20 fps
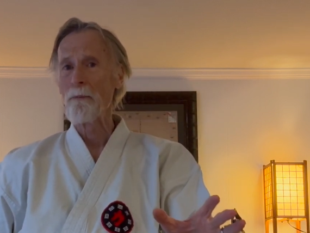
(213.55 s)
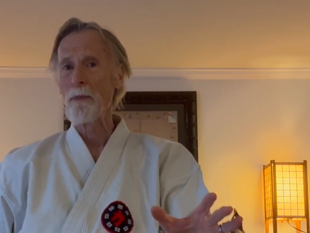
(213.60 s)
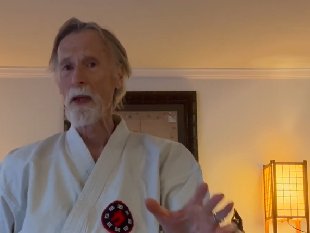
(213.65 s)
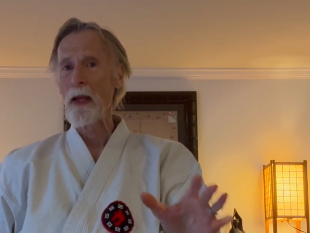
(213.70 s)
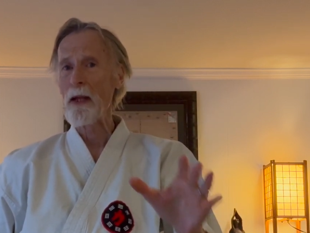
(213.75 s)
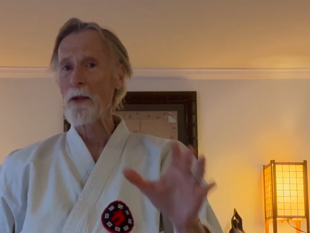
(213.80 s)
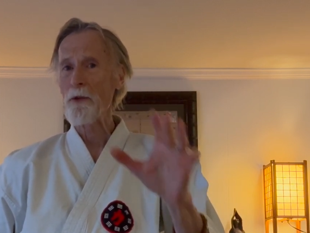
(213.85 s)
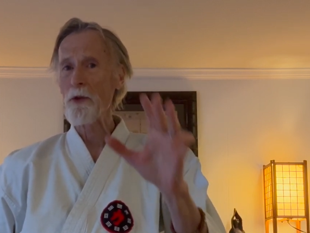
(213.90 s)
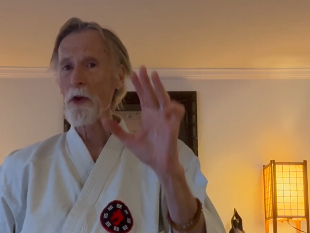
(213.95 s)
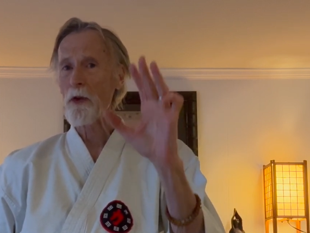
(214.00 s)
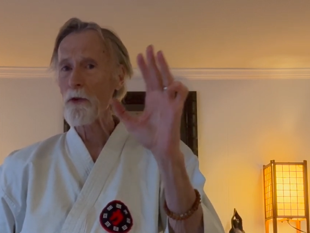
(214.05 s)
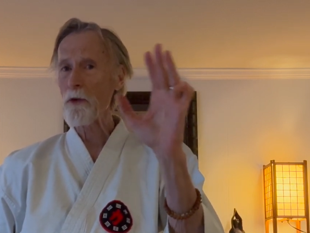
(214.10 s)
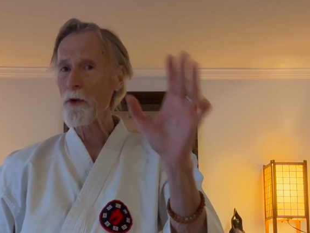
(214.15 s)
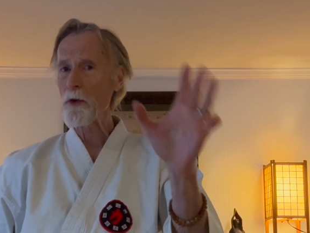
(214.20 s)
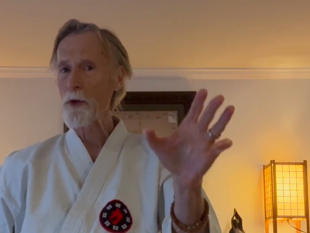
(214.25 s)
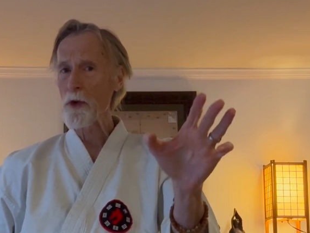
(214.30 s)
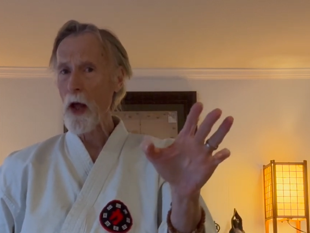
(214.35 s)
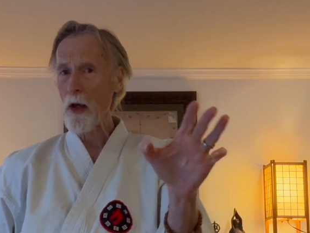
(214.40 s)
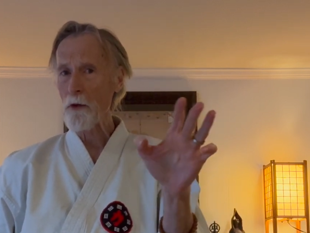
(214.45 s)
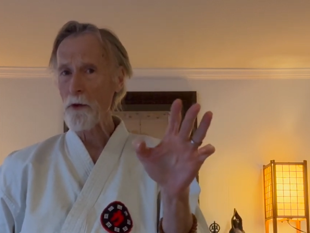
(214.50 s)
it
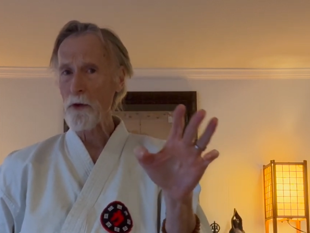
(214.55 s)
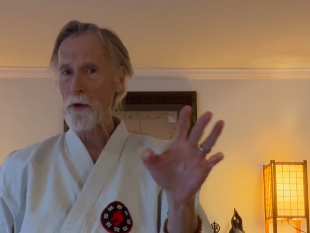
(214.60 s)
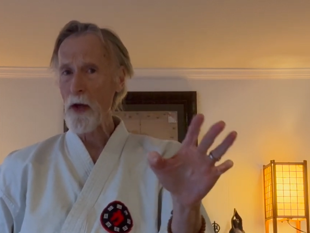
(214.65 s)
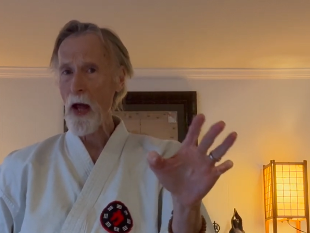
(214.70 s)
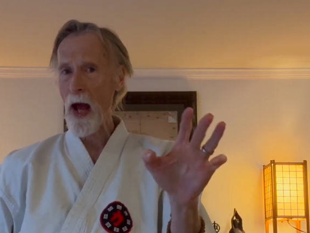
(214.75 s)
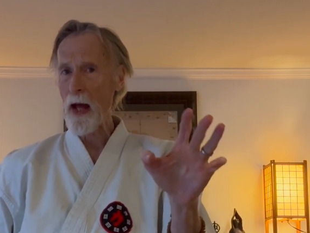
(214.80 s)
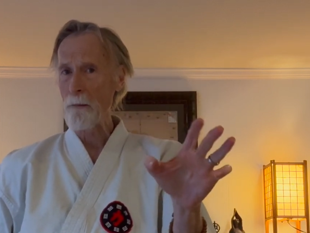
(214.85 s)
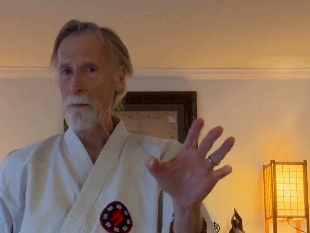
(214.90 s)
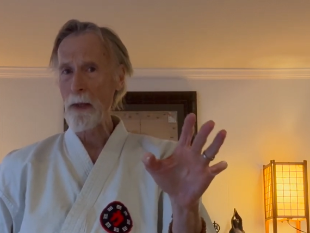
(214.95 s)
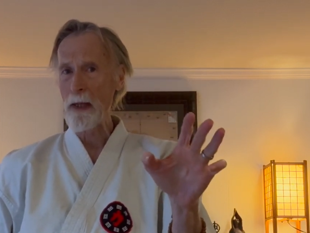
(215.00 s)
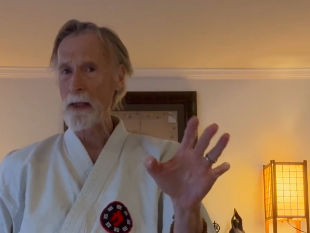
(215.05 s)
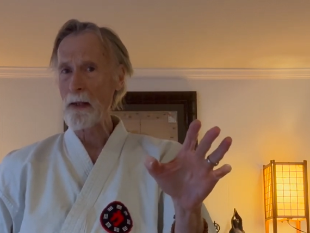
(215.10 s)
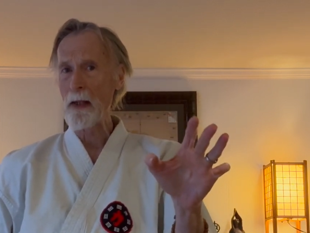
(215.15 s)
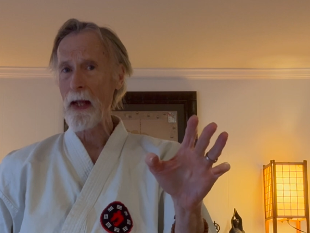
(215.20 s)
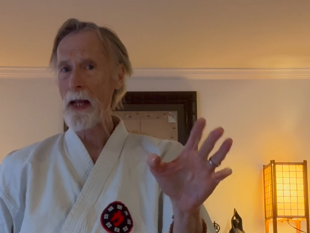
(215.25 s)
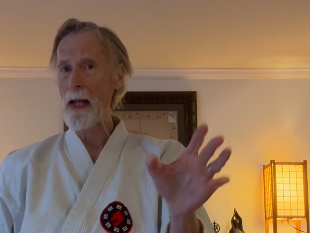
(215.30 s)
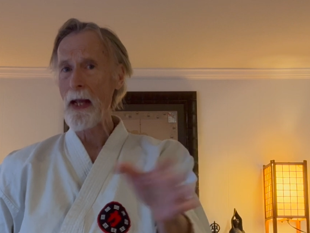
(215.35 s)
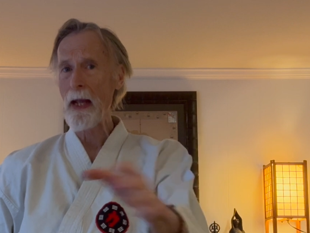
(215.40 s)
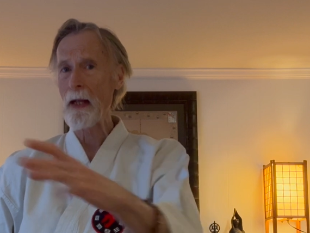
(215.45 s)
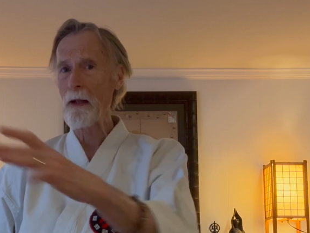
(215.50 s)
just does not mean
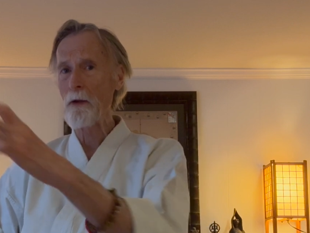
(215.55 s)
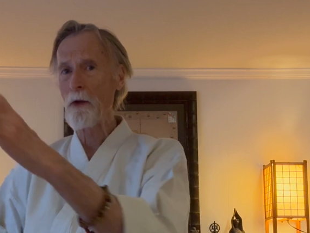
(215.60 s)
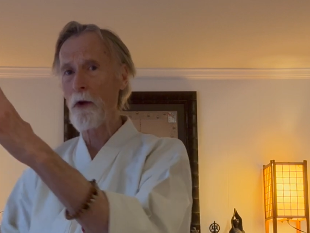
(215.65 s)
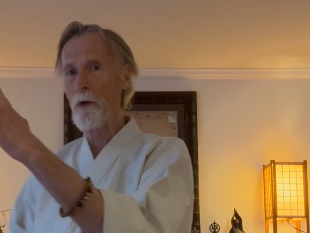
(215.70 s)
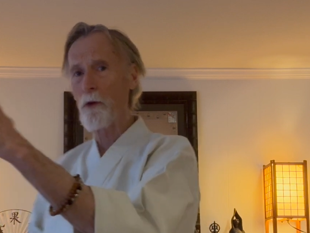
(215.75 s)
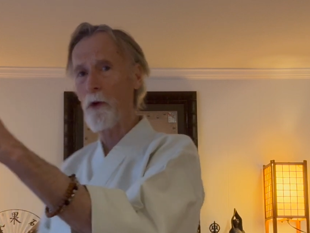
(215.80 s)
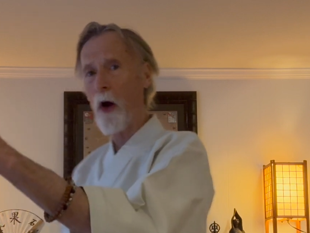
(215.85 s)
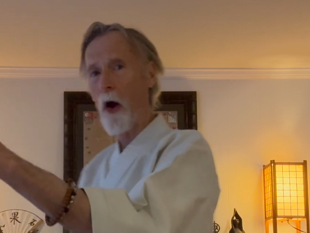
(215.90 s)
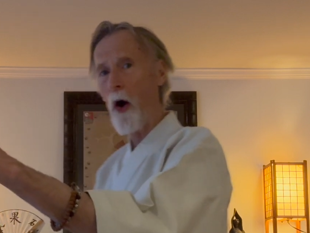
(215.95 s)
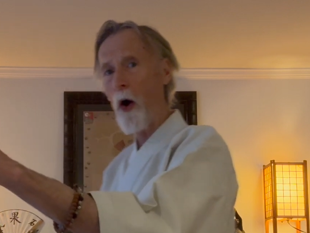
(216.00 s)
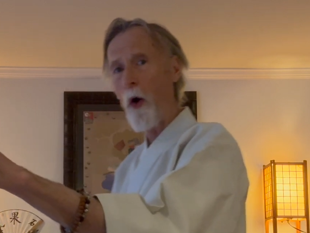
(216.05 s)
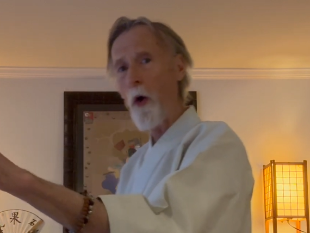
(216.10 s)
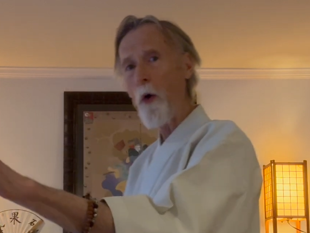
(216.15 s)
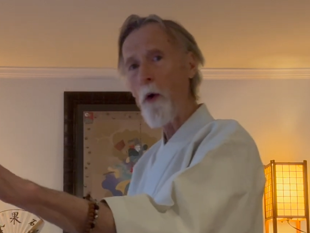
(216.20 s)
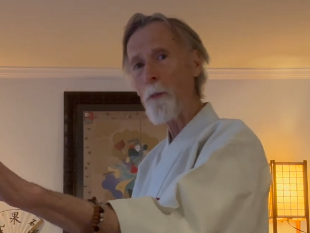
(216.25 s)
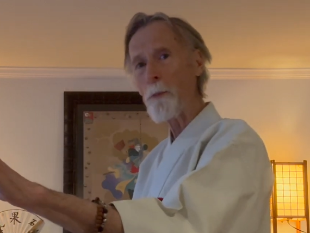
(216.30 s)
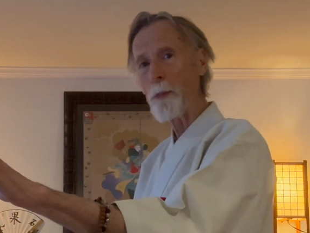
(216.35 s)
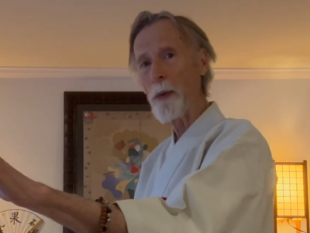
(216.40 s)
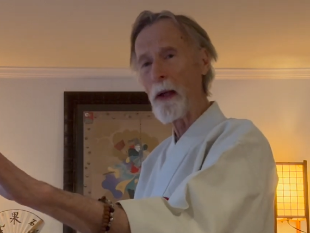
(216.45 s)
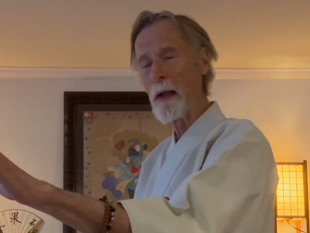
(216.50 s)
the hand is
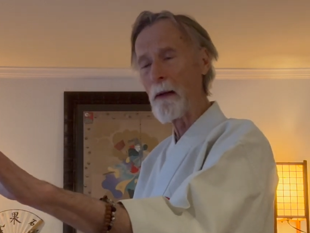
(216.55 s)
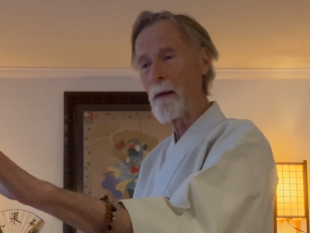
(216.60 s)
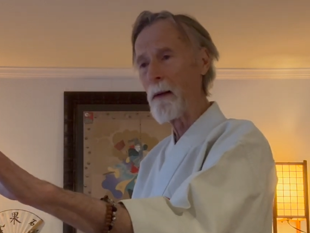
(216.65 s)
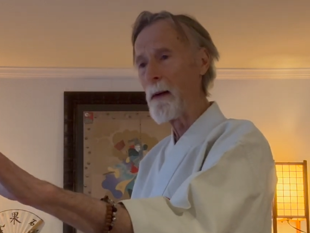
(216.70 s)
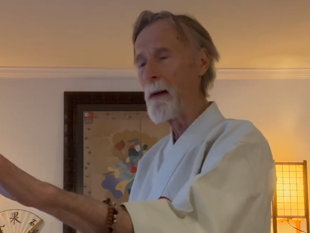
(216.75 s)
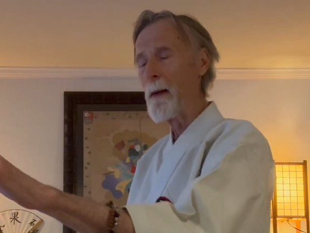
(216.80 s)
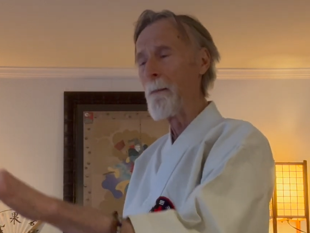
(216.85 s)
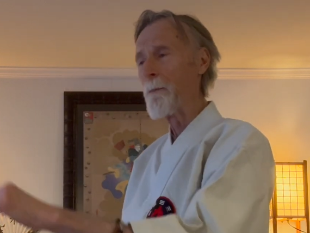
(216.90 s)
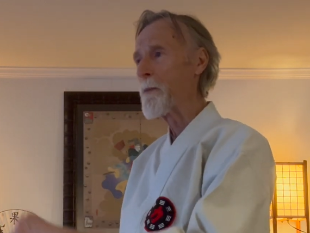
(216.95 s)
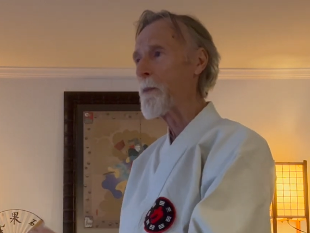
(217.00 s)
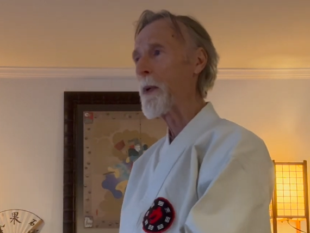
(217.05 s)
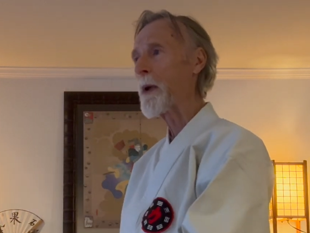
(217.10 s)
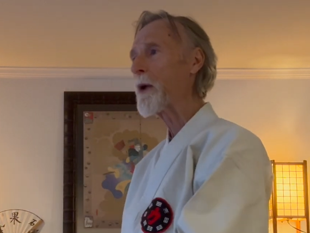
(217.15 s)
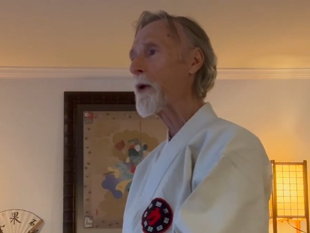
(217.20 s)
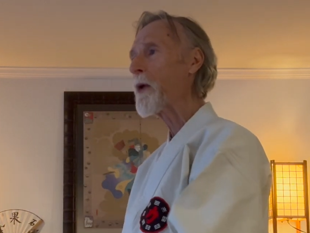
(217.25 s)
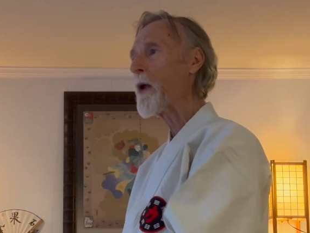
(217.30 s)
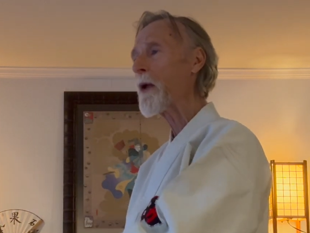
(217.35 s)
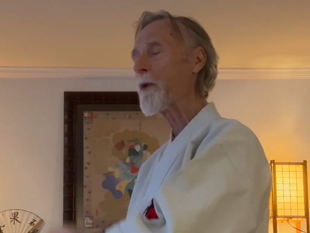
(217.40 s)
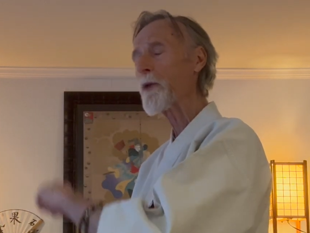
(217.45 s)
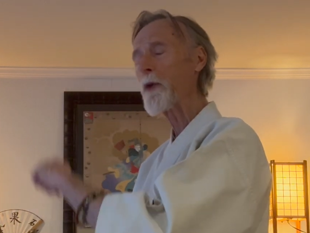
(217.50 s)
open, but it
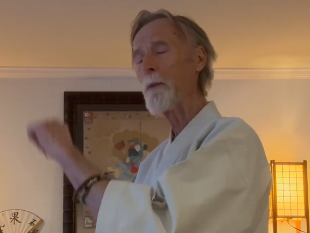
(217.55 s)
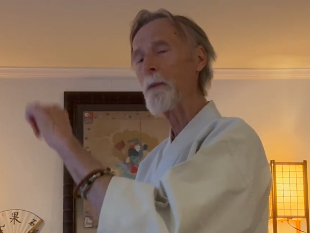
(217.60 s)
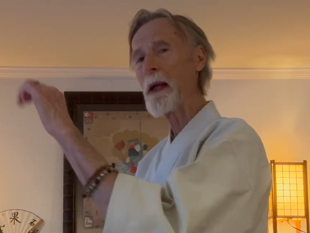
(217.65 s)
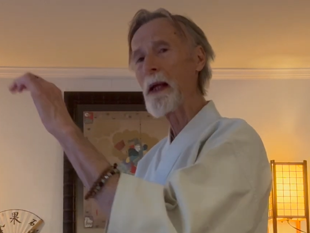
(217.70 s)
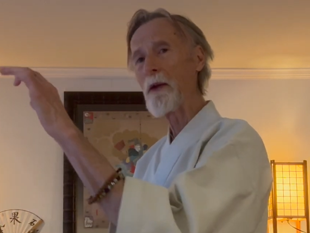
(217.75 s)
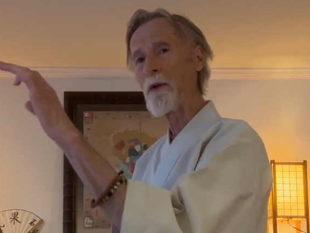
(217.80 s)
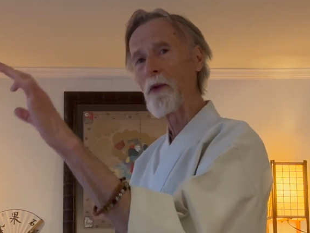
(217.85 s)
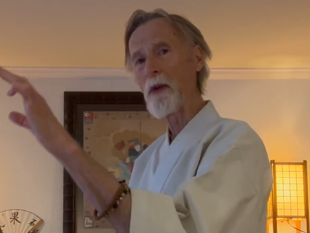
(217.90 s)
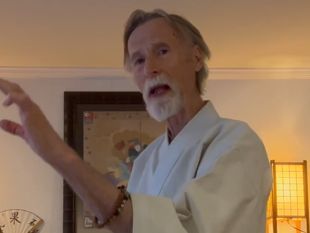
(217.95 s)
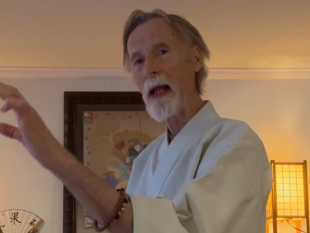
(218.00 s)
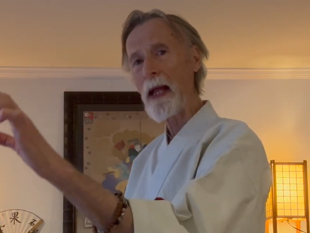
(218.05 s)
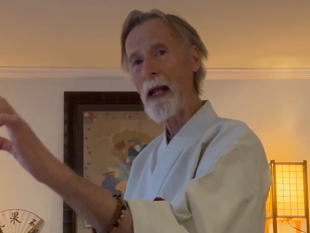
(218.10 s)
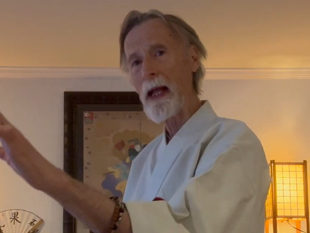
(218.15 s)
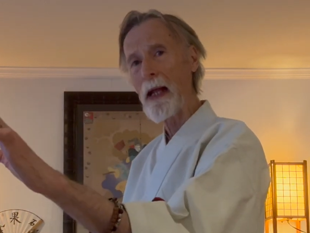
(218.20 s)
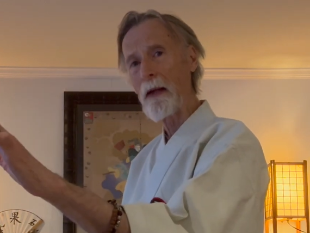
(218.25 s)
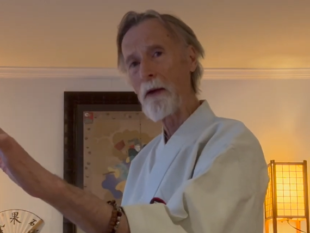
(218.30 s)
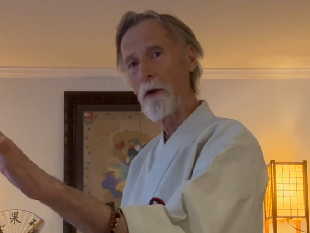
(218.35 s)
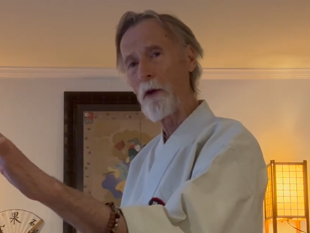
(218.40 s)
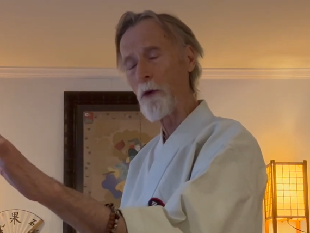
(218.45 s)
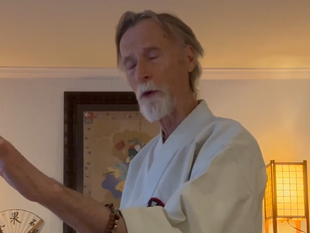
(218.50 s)
also means the
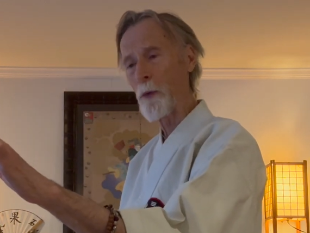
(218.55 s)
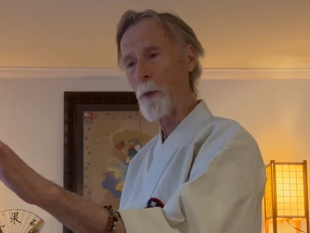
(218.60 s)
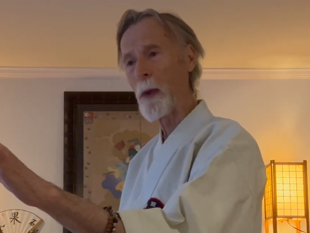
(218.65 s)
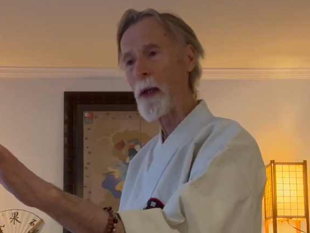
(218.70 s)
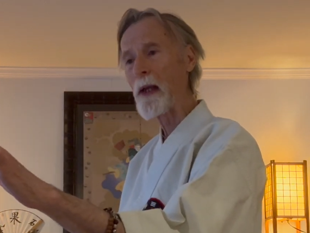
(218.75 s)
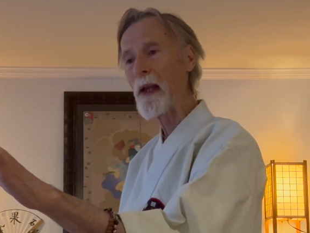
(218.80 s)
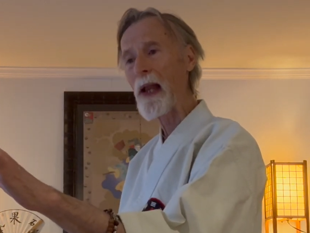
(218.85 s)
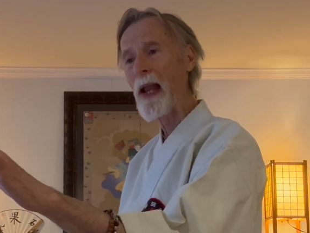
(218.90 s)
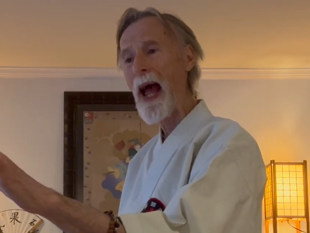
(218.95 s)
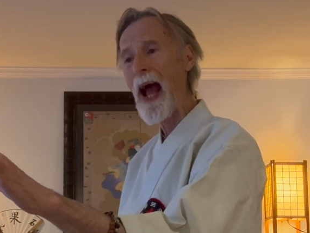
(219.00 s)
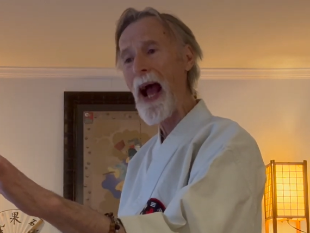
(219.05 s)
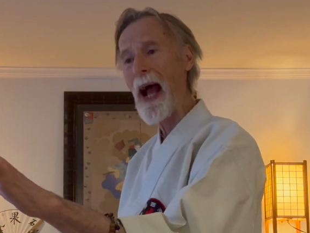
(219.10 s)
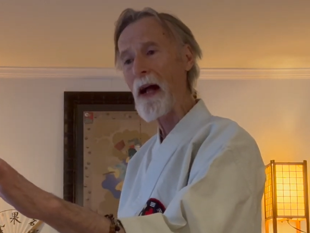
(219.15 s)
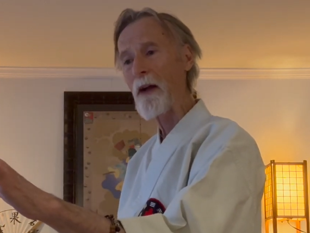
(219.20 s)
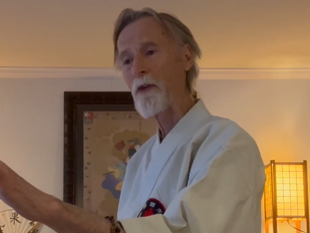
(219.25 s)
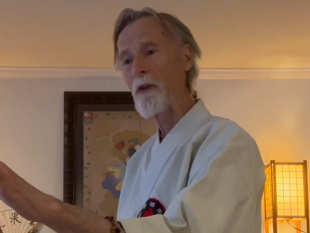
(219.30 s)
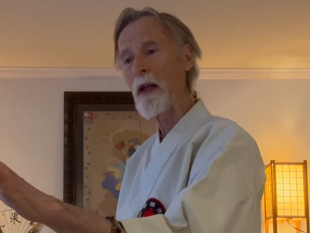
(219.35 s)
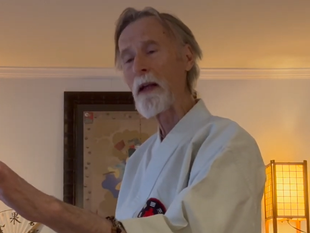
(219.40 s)
hand is relaxed.